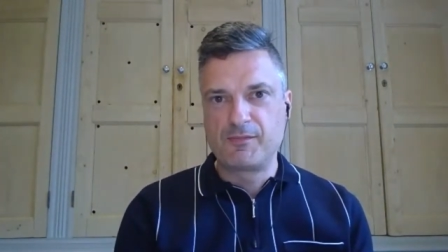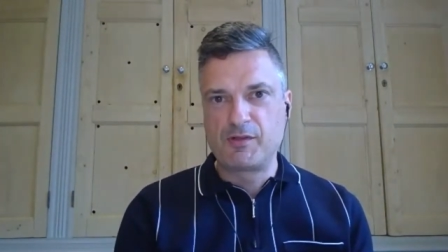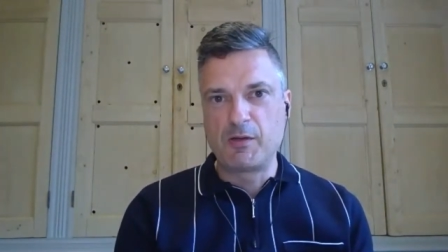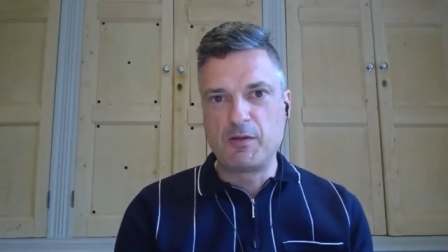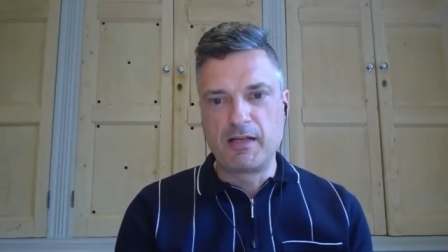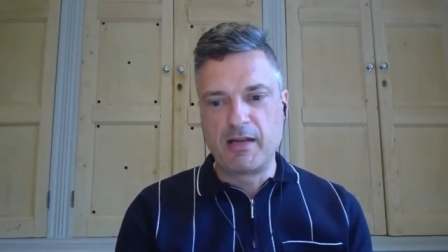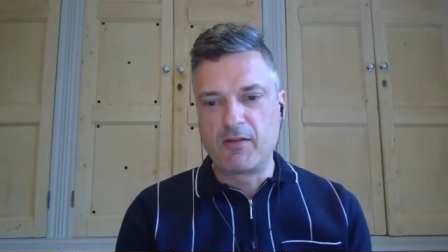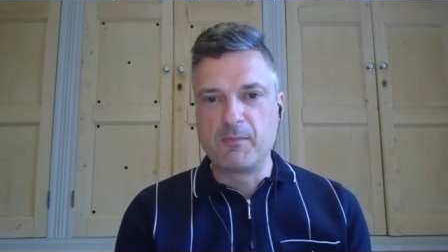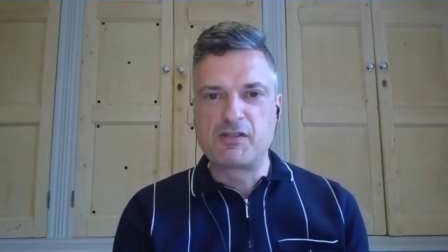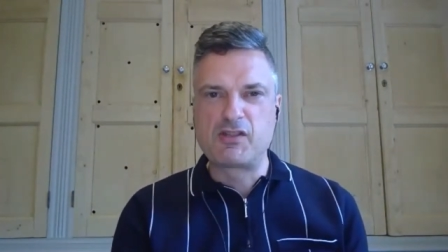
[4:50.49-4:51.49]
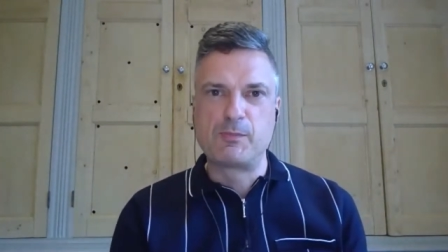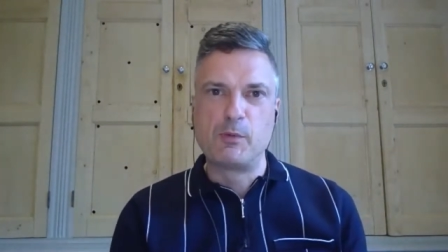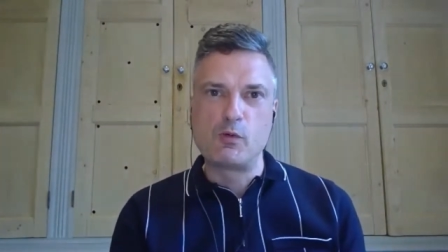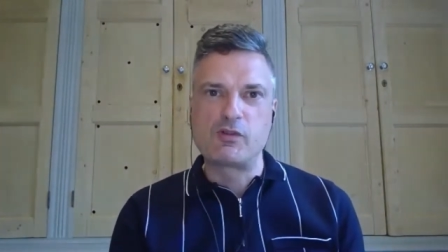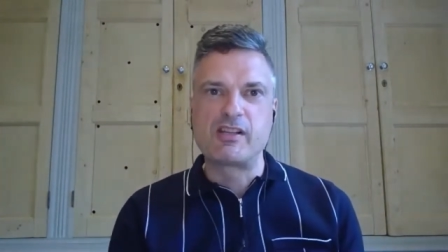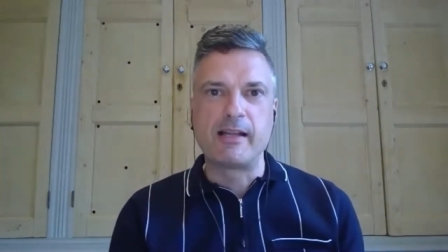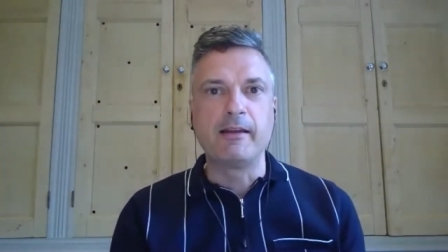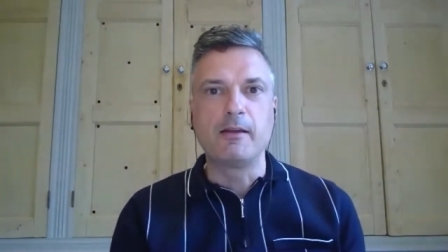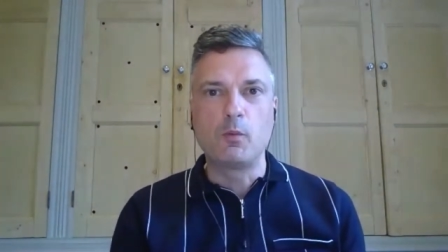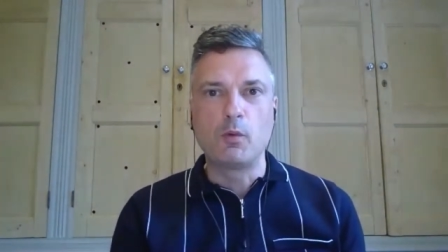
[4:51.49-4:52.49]
So you can give them a small
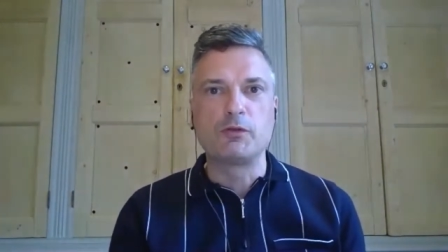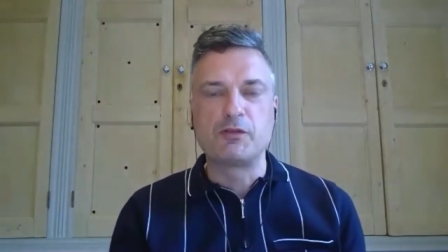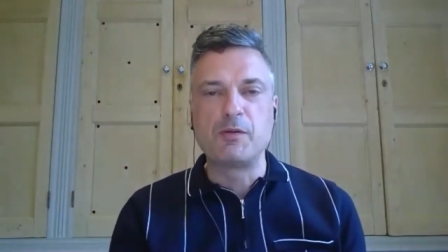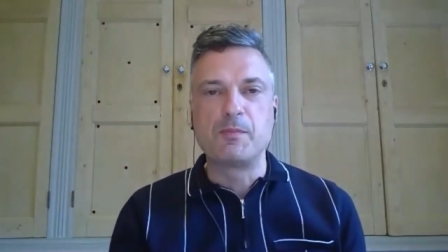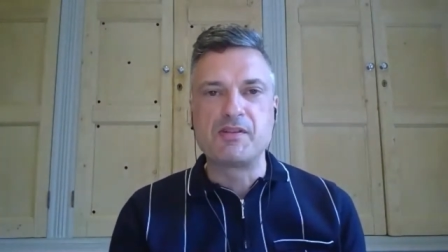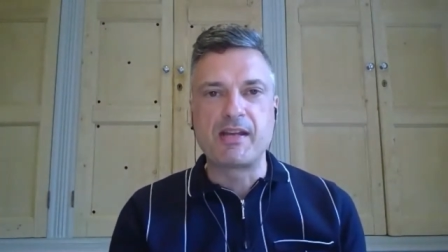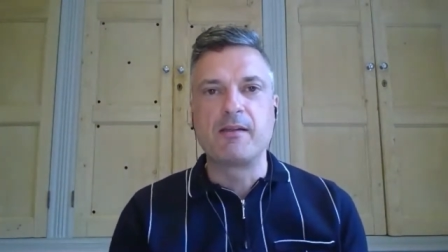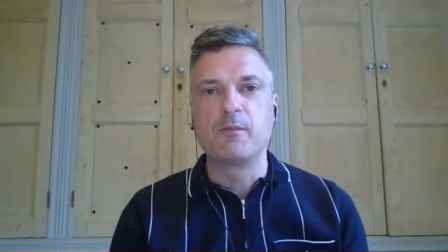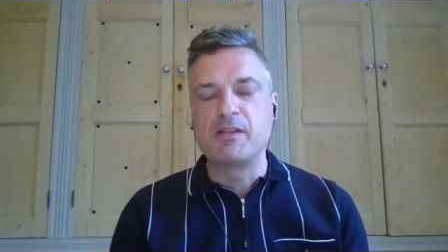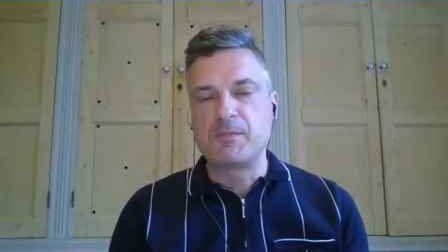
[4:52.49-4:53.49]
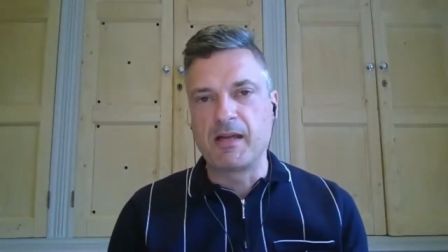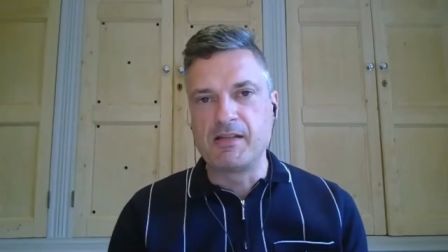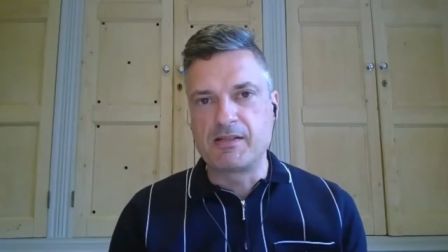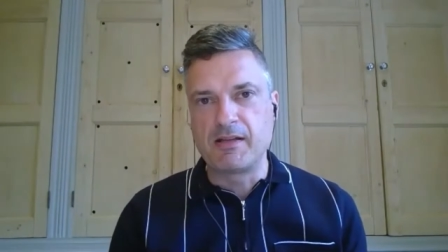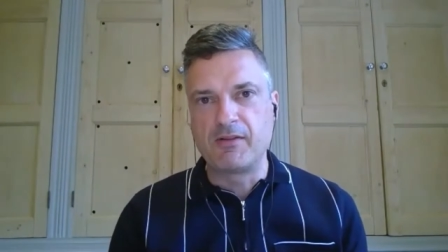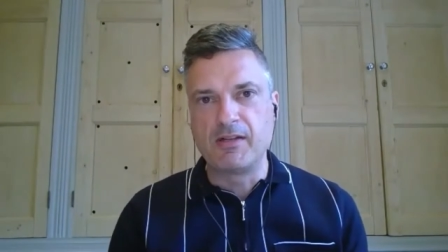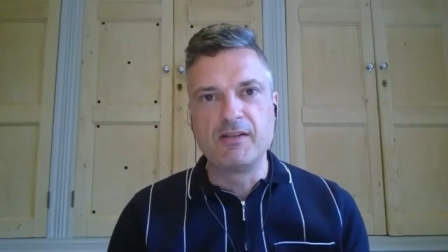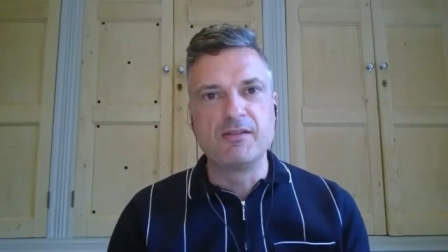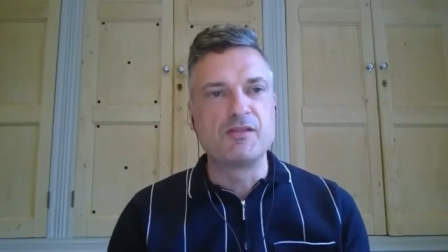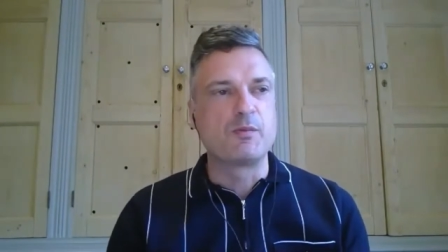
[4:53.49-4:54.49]
sliver, one or two percent, which pays
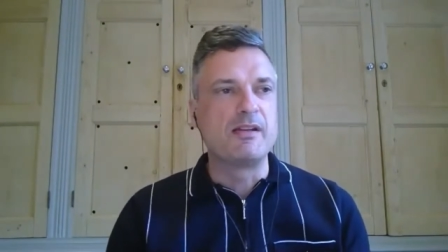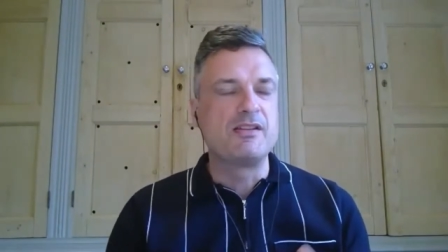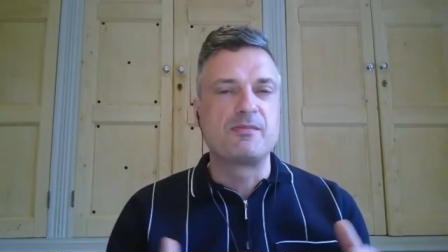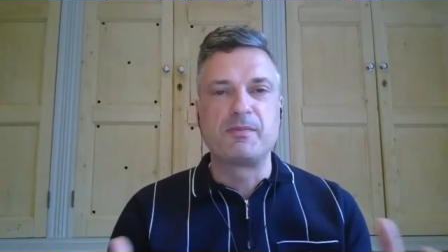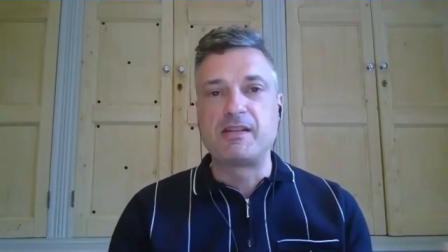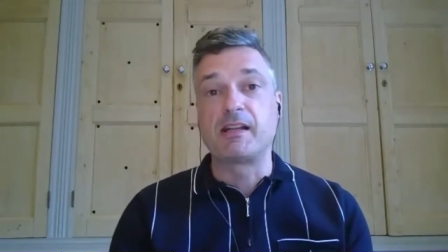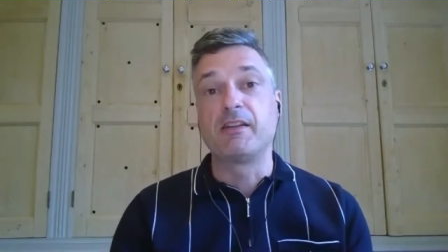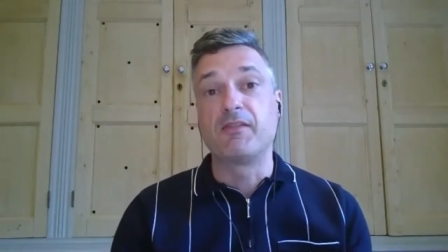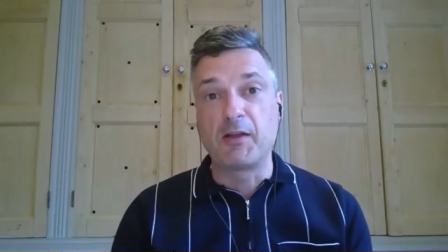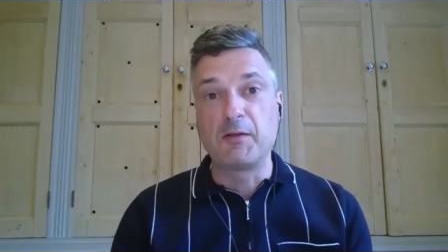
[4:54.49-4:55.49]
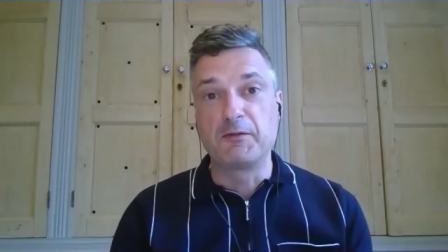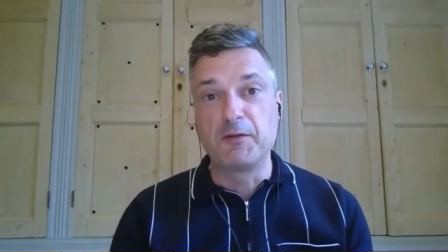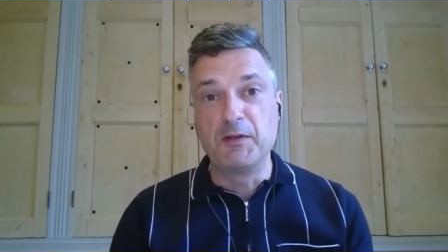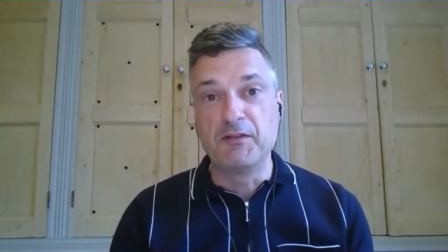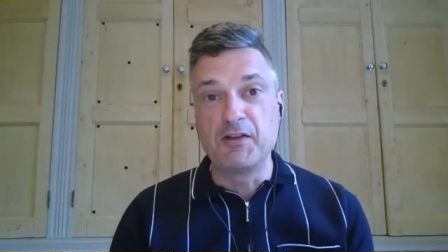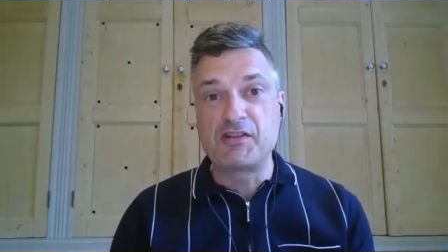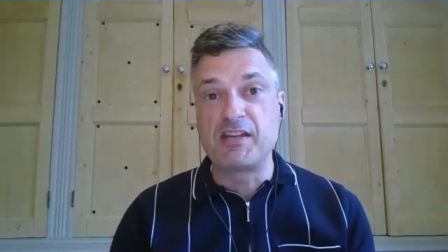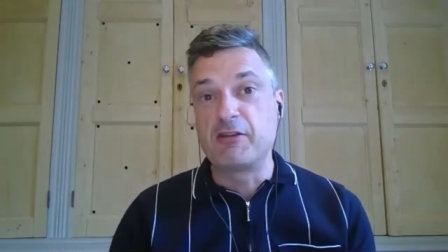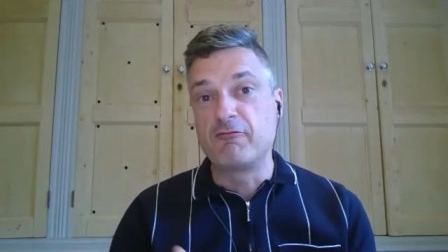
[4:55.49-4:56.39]
dividends, which particularly if they're going to university,